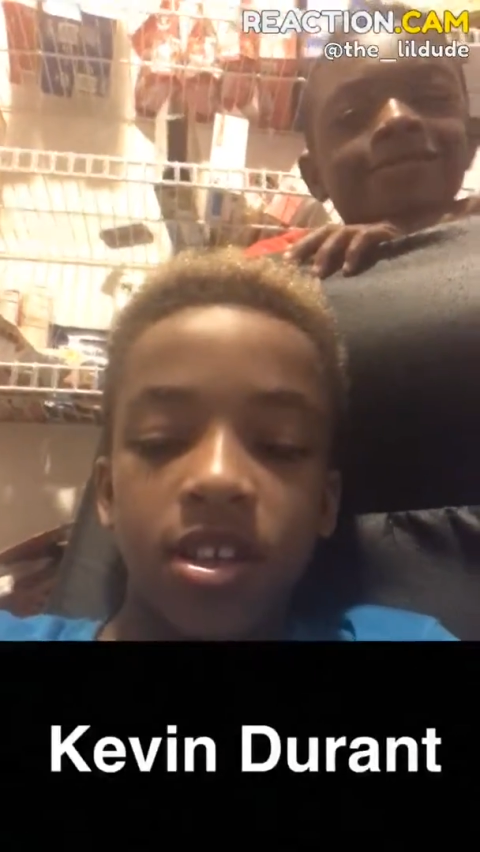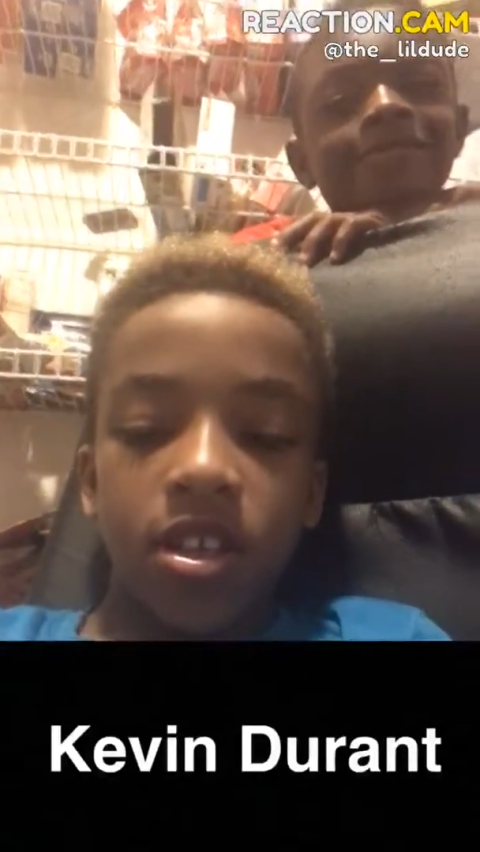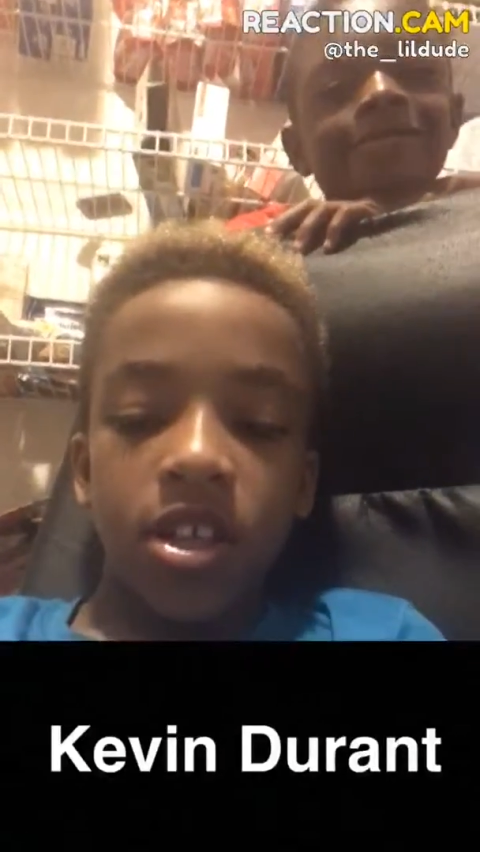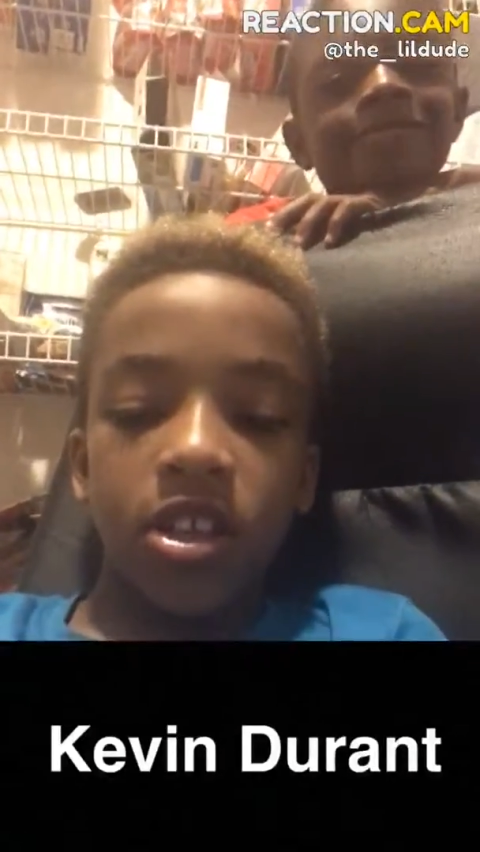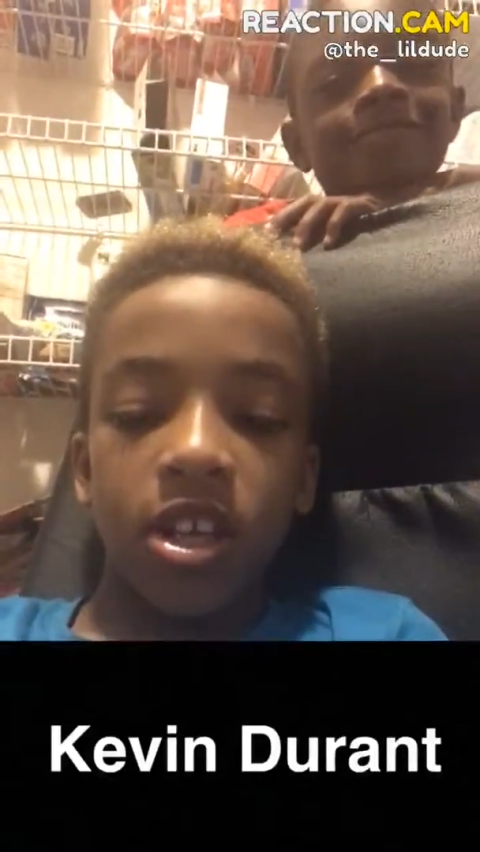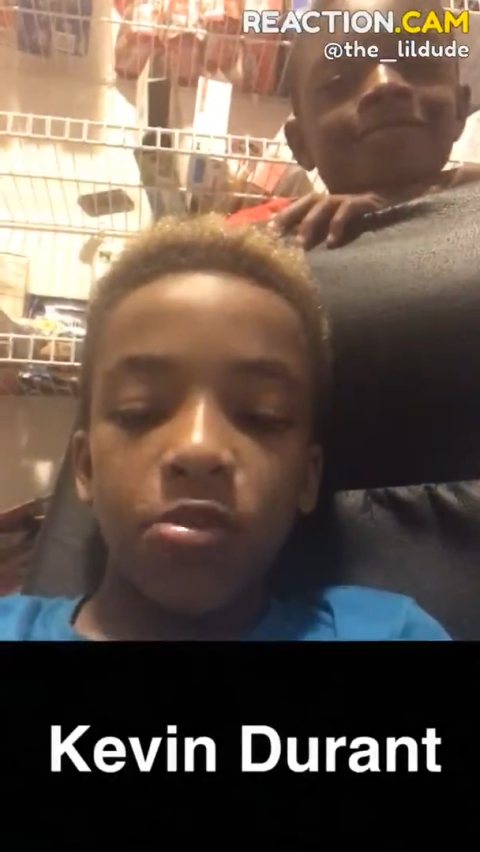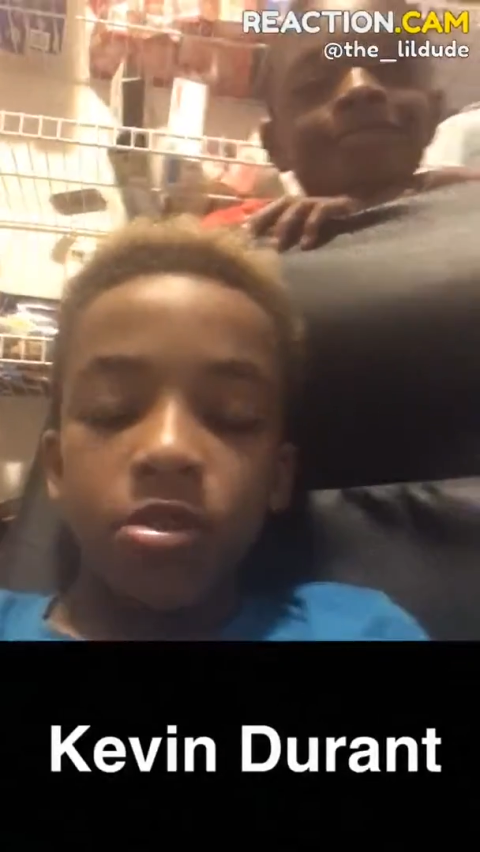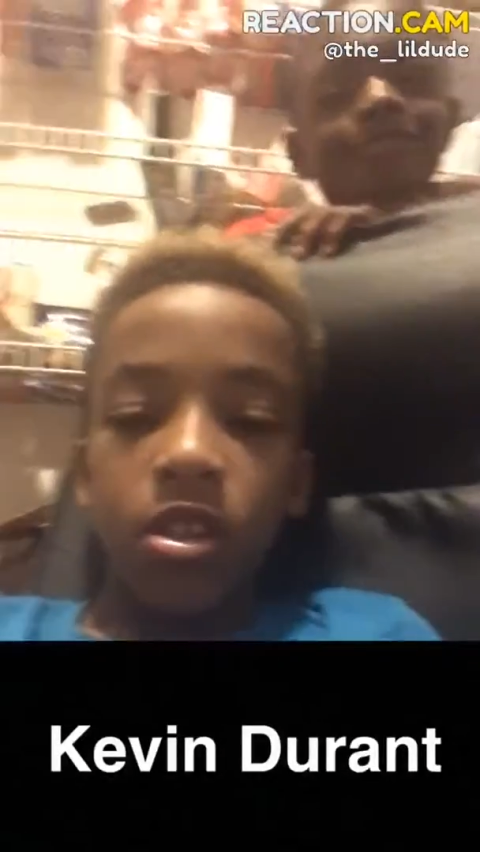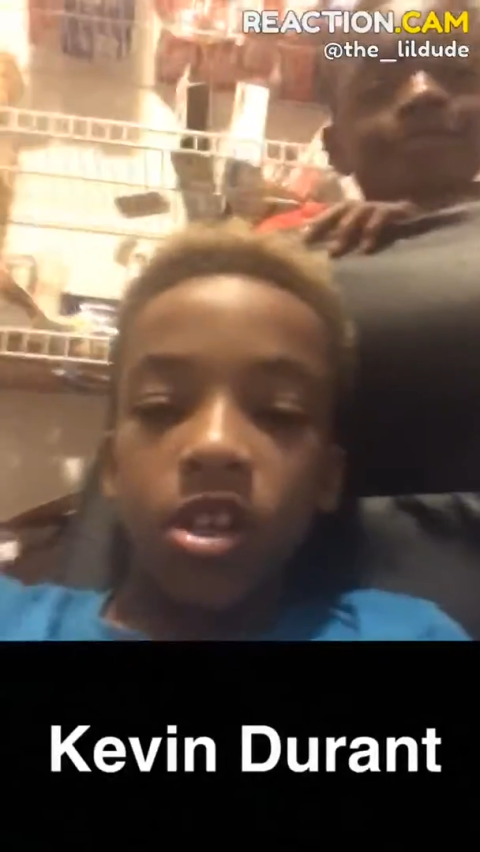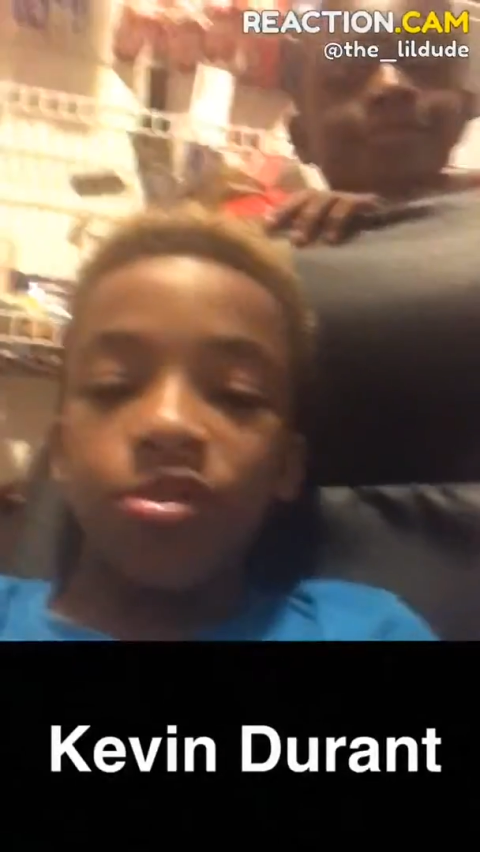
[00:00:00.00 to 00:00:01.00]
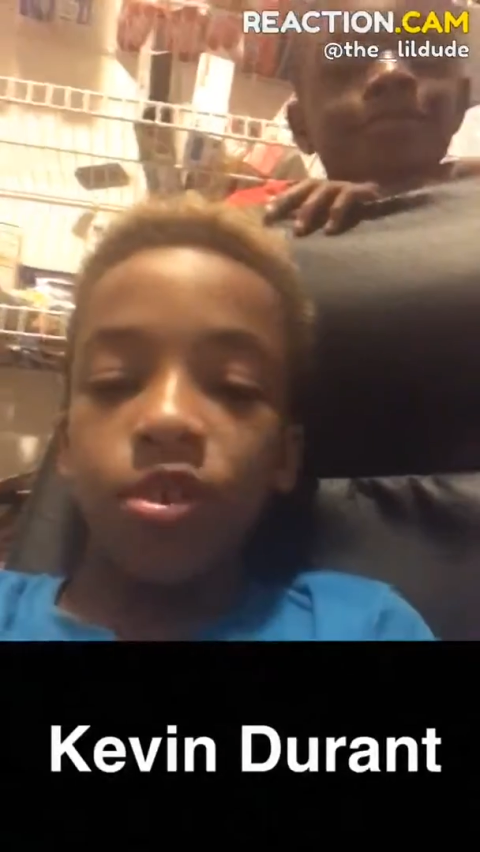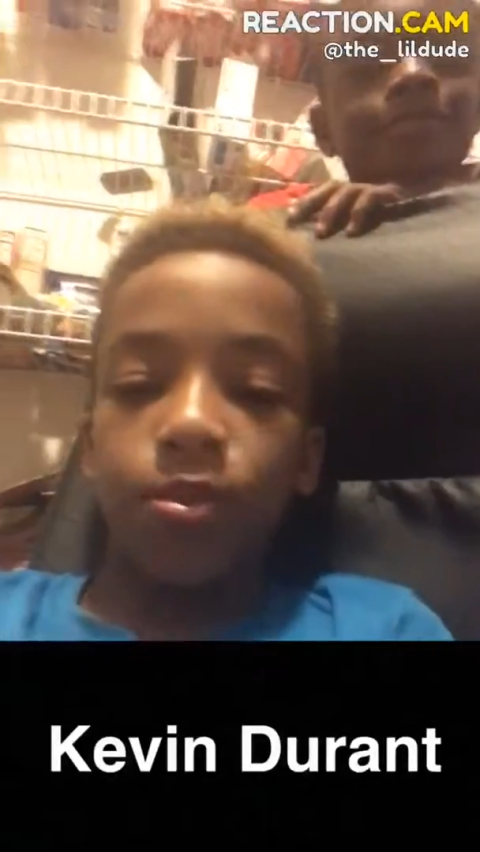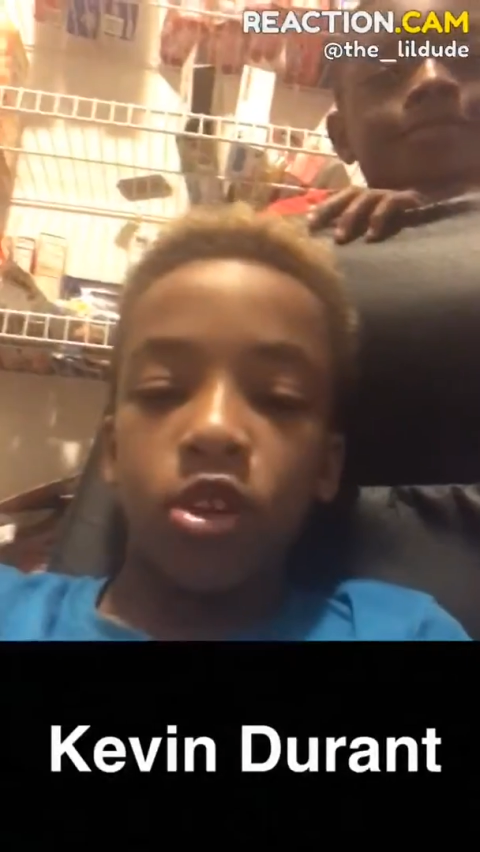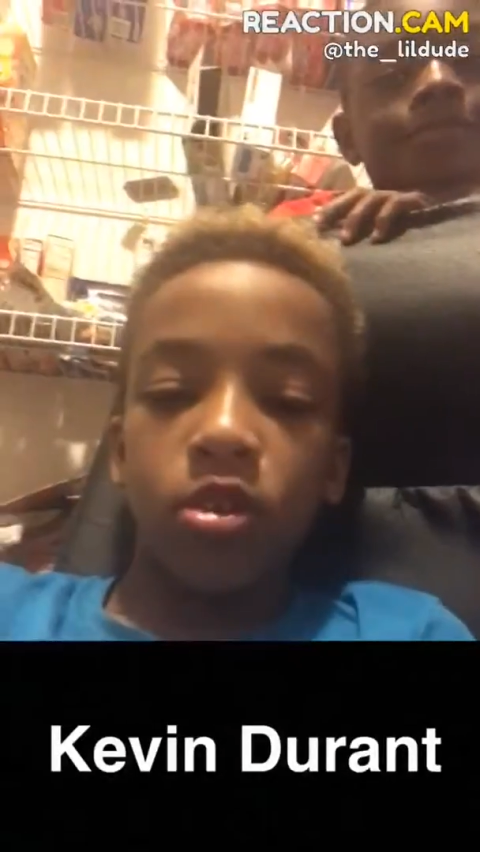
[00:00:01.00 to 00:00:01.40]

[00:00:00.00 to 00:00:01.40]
said he he was supposed to